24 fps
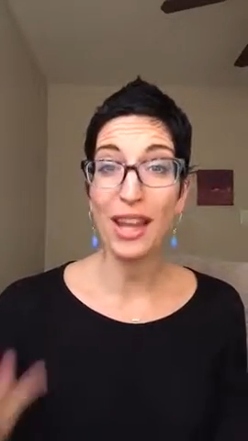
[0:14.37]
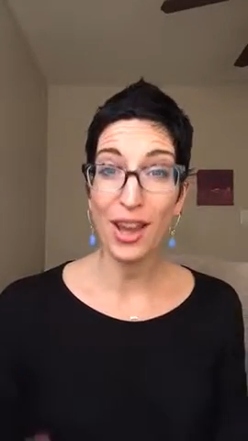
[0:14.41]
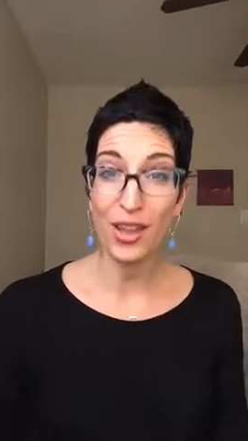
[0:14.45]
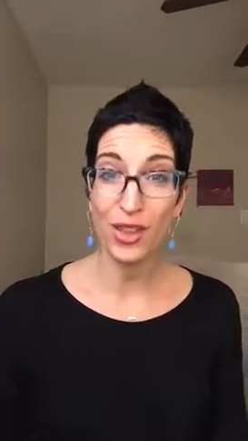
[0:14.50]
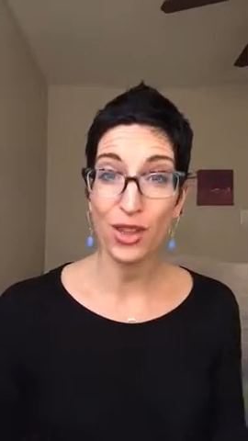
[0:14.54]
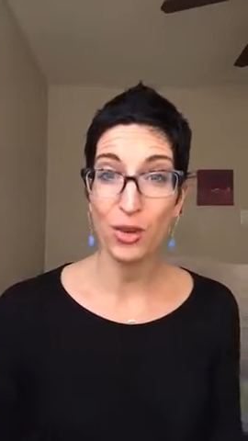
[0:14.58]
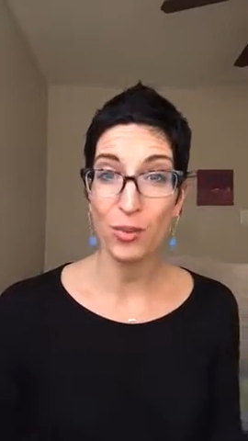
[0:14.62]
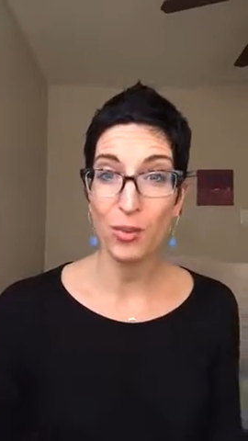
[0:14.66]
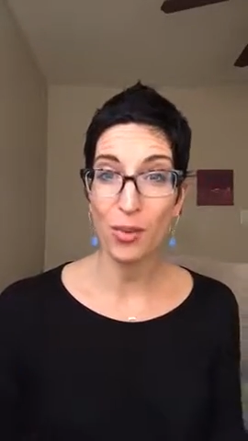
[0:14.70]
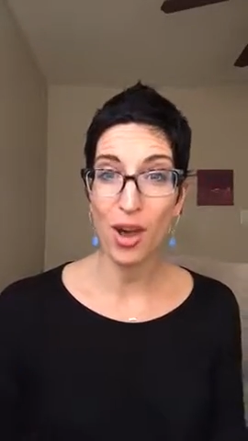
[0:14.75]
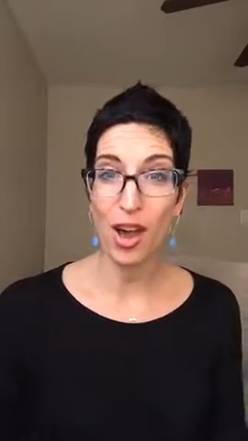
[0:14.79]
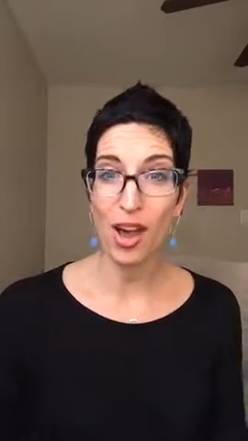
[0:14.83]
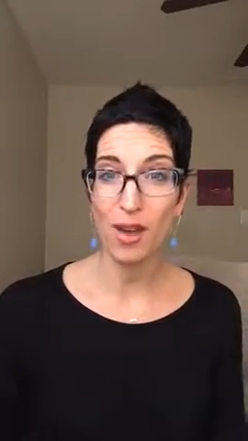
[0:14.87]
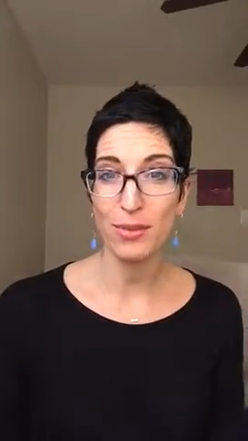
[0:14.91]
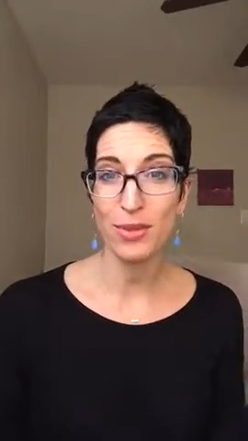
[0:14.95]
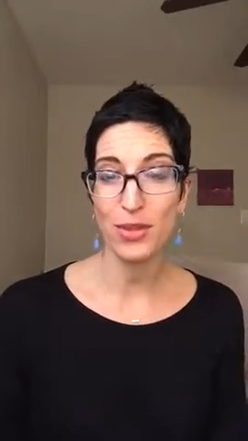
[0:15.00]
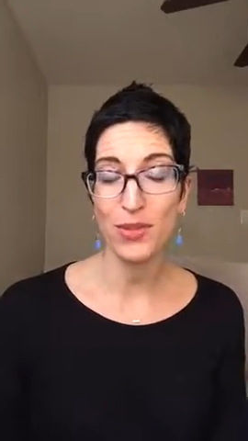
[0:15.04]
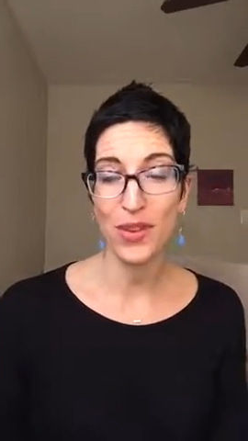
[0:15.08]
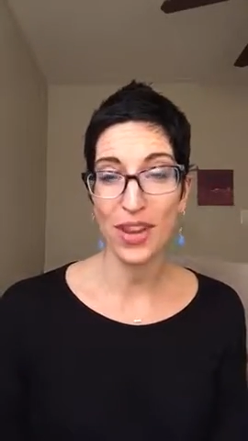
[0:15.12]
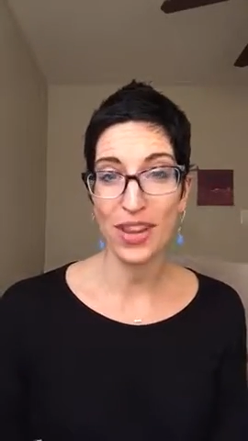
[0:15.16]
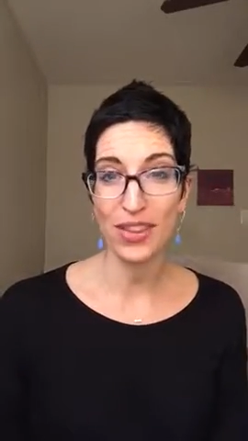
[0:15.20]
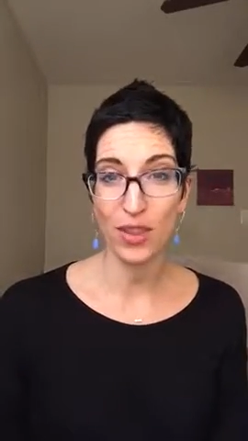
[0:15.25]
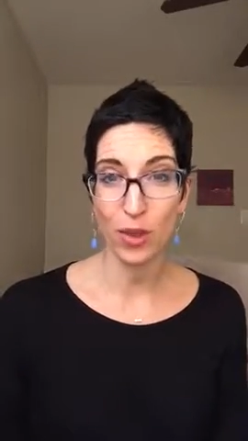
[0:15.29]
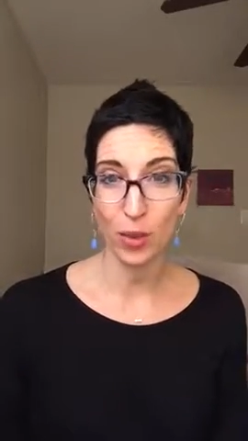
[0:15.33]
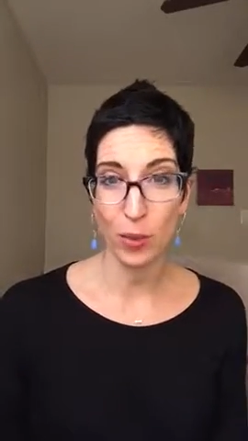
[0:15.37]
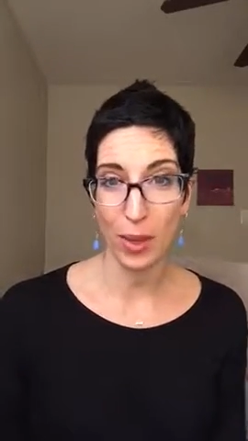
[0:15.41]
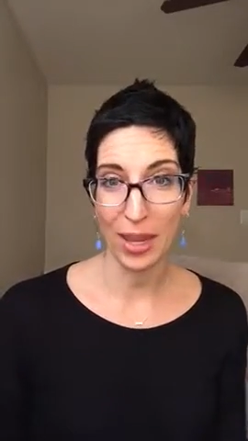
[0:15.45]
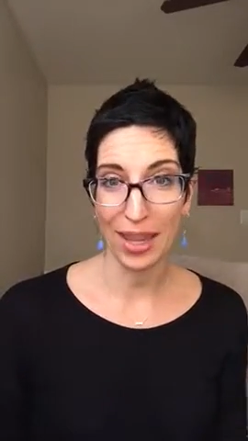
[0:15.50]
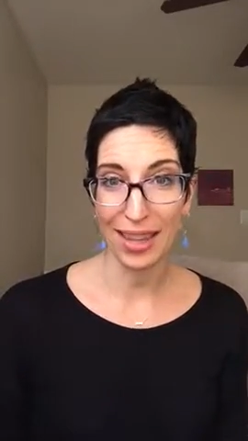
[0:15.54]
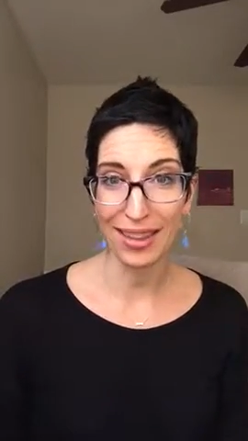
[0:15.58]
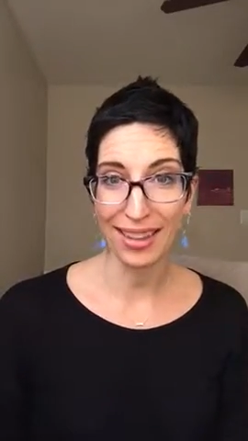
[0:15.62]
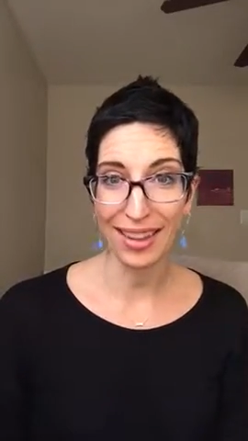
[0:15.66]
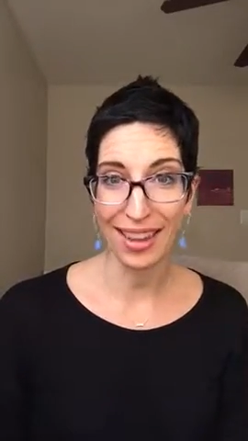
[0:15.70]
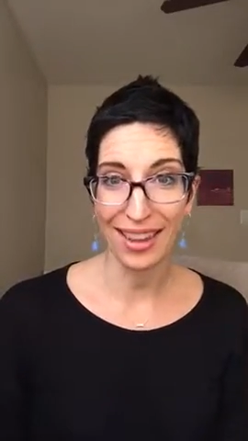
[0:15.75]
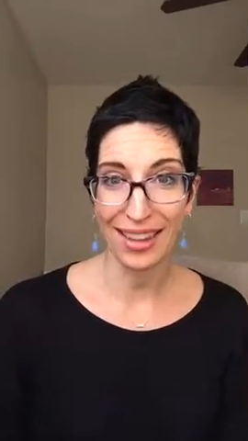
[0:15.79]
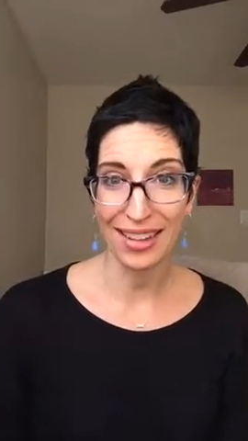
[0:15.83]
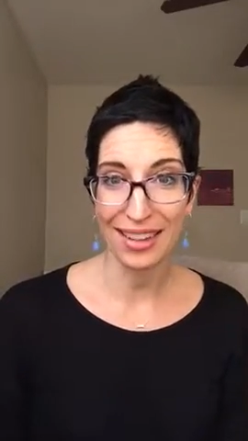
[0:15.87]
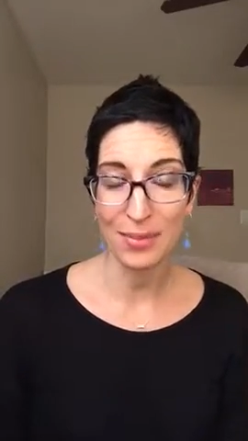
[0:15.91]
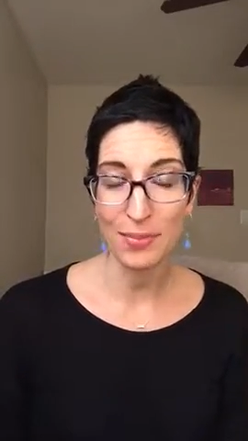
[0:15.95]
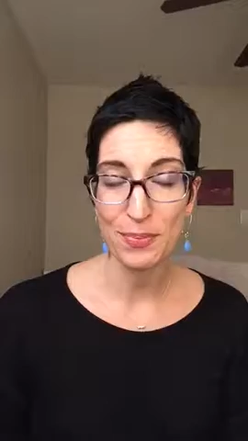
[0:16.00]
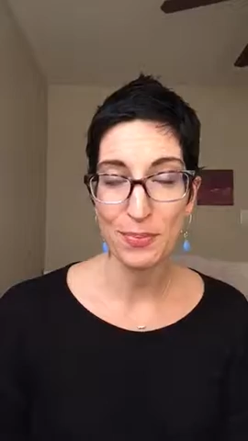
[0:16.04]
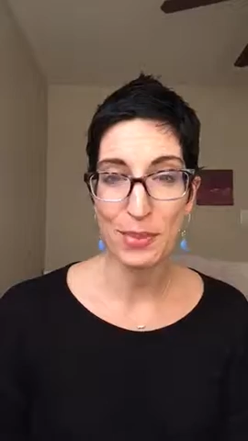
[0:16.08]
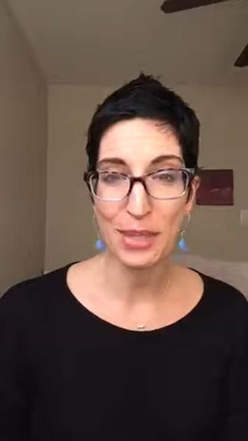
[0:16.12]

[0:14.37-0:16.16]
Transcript: other moms find their way again,